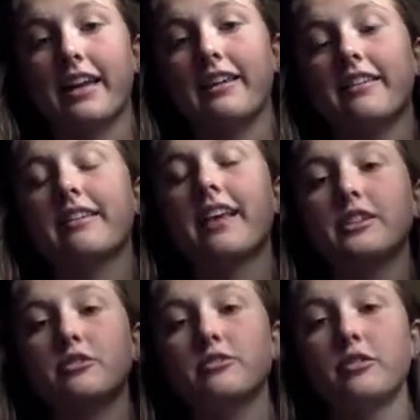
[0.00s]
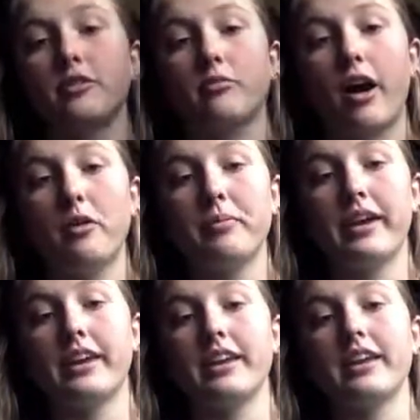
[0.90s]
that is essential to the
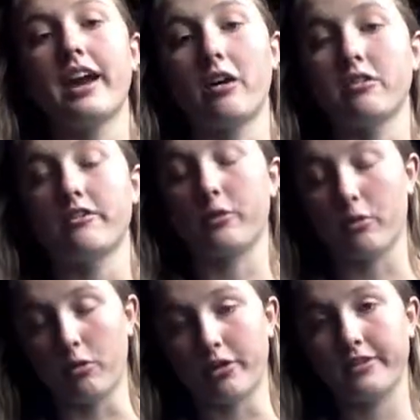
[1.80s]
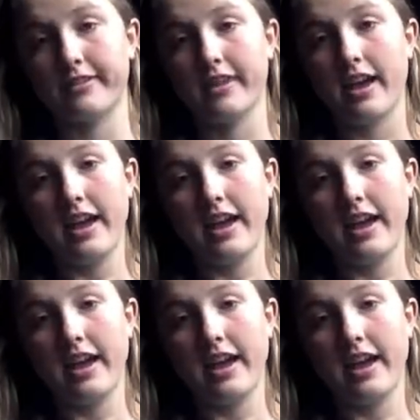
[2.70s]
well-being and health of your horse.